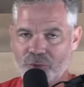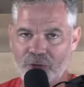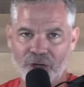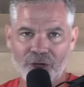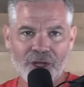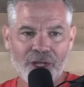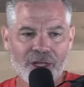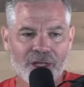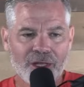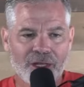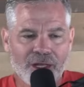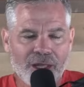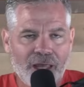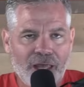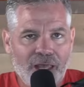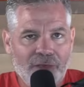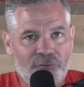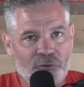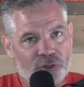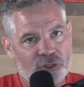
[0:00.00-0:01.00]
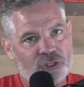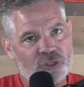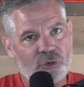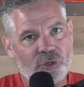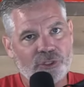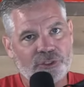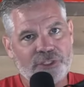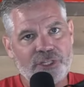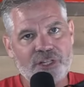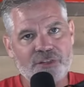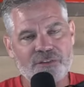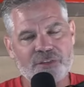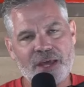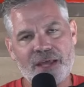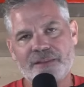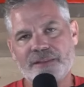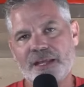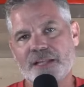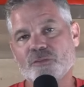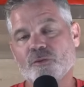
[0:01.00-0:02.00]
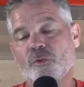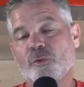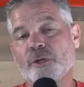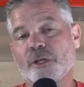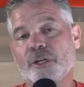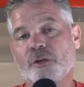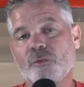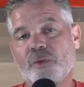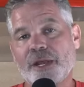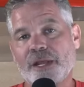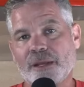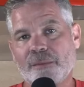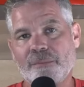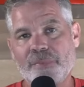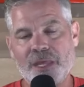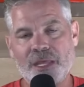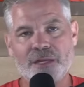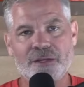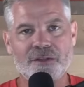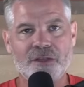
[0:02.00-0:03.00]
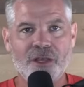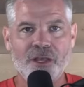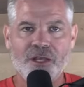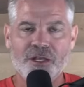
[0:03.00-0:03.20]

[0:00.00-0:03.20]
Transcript: Well, if your soil needs that, that's what we're going to recommend.